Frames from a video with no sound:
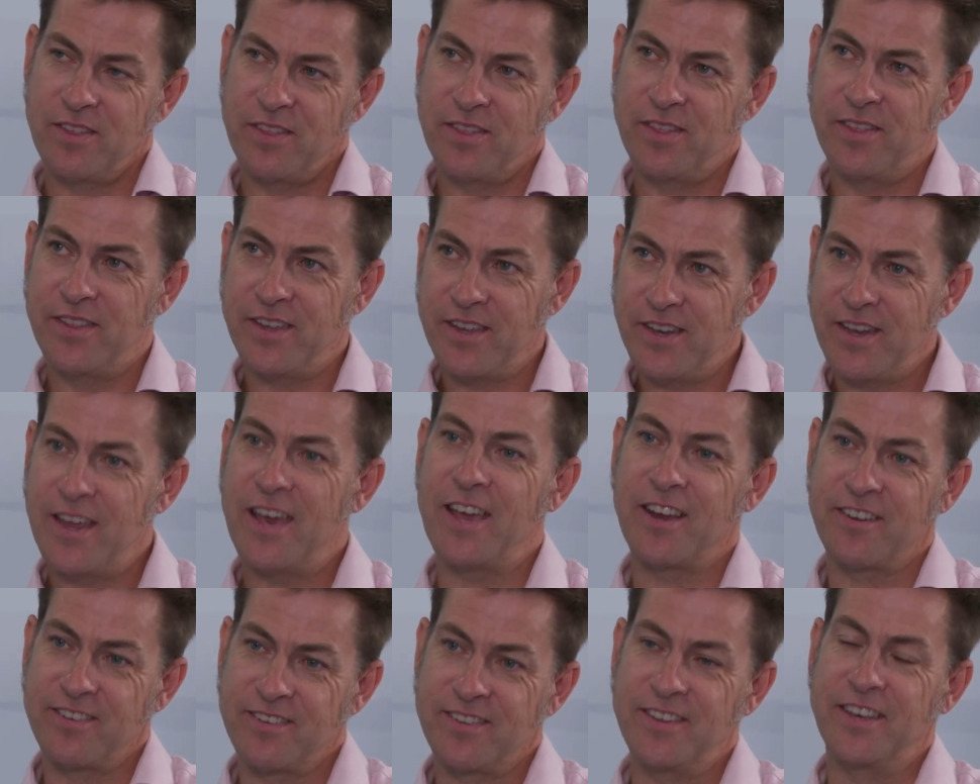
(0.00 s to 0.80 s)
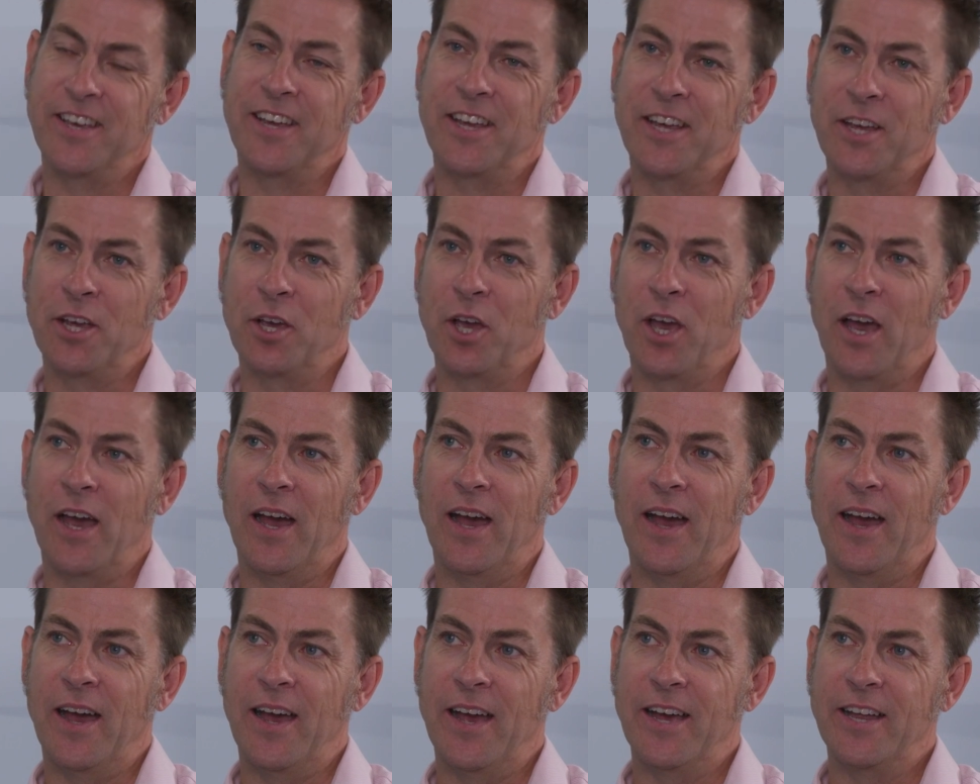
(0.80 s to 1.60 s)
The next thing
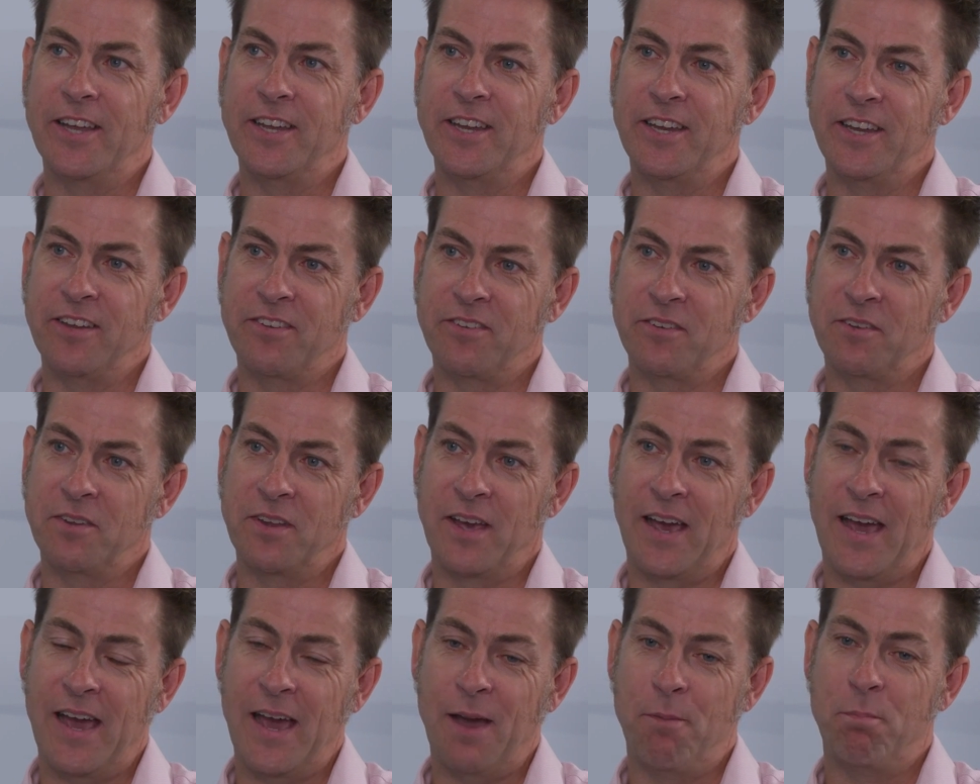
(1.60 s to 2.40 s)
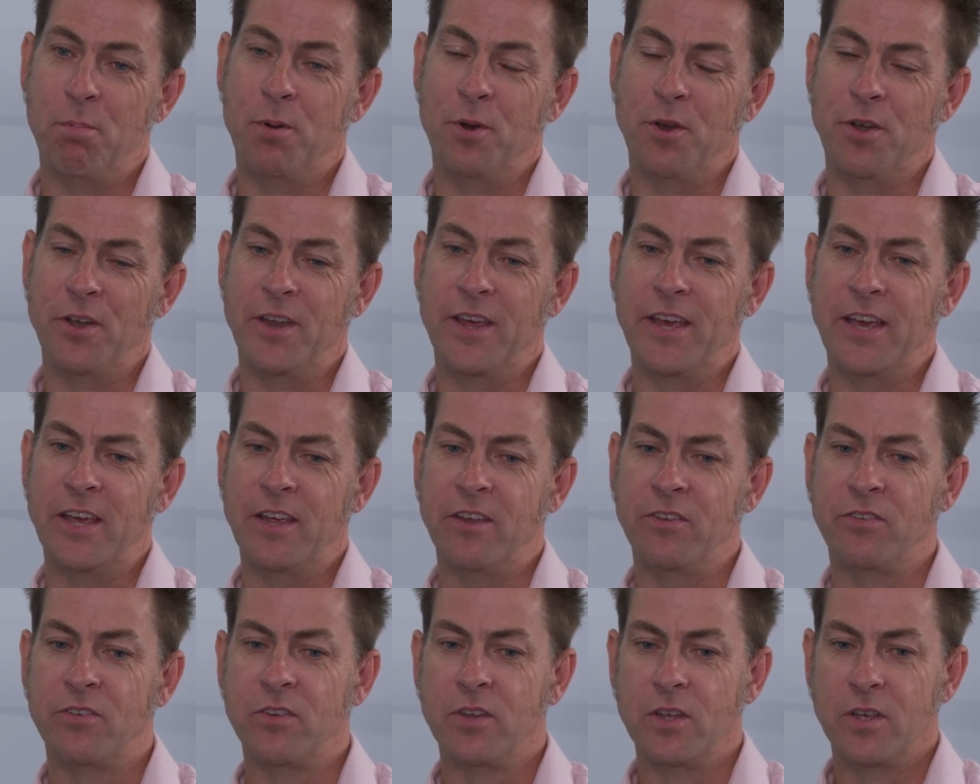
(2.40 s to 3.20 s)
uh, needs to happen
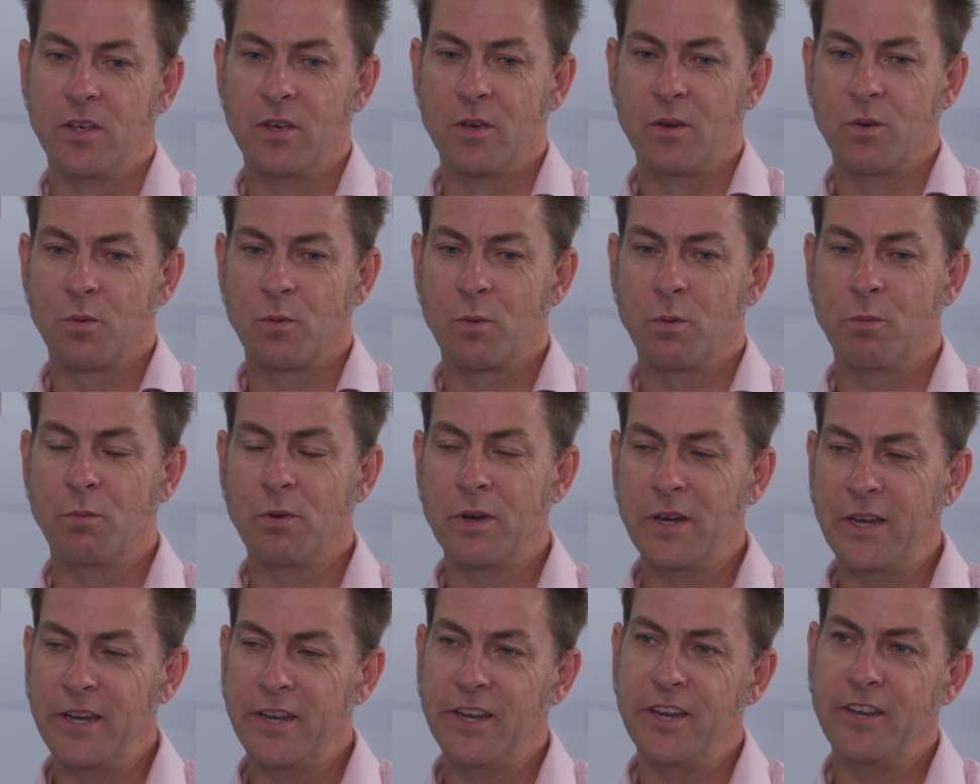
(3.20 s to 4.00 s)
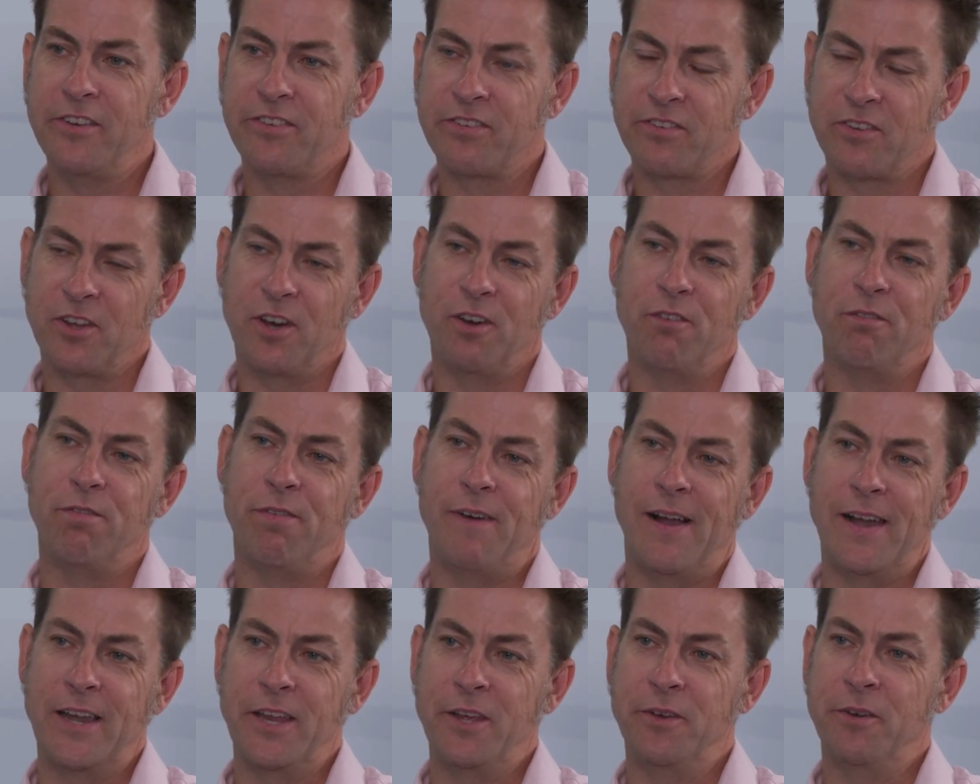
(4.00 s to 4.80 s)
is we really need to start
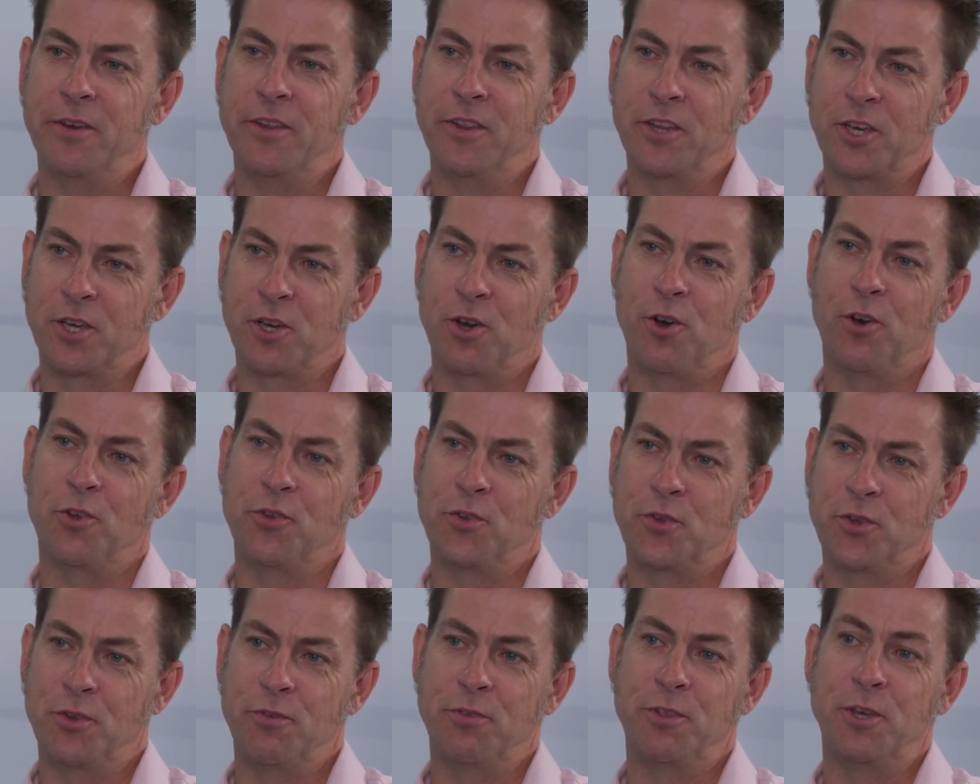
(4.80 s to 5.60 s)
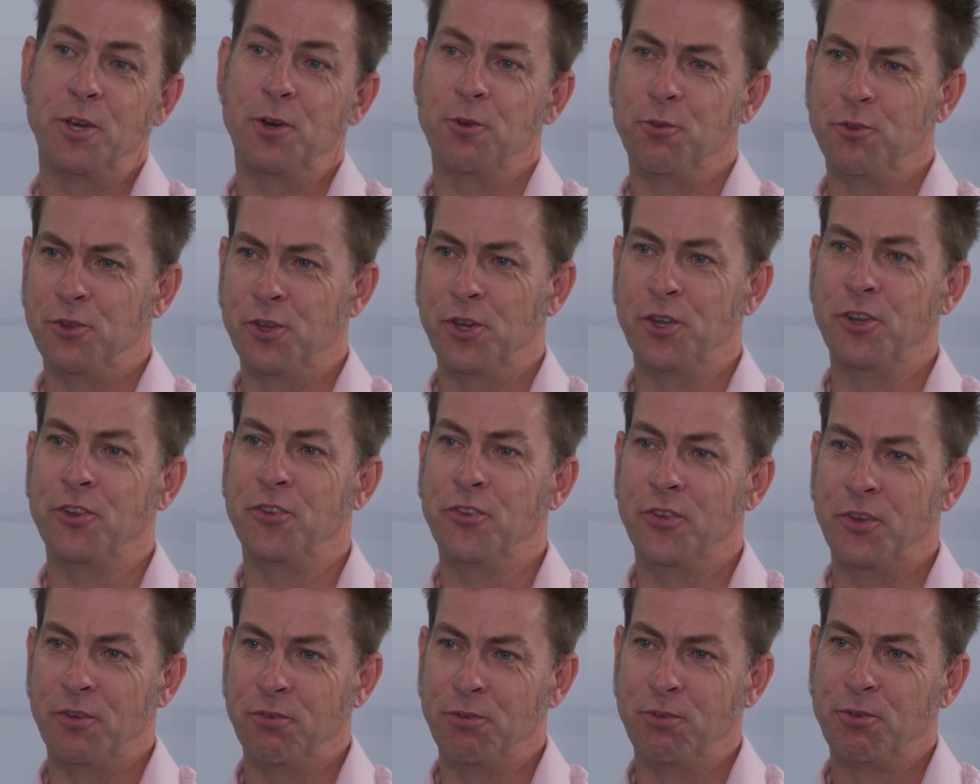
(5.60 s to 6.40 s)
valuing the cost of the
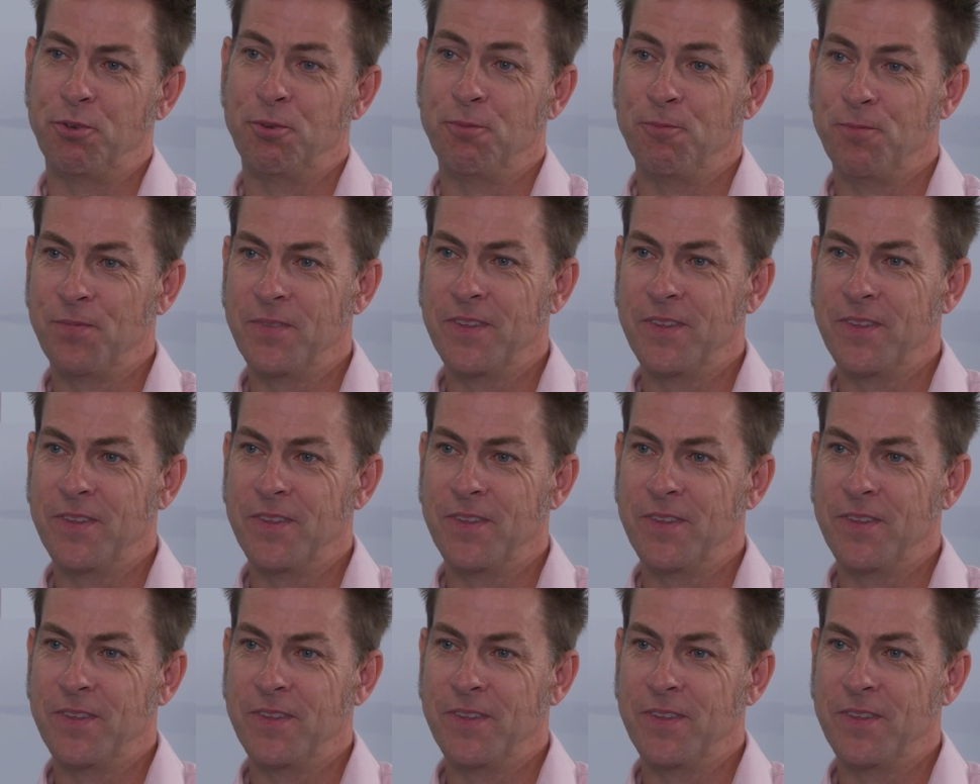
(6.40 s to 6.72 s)
alternatives.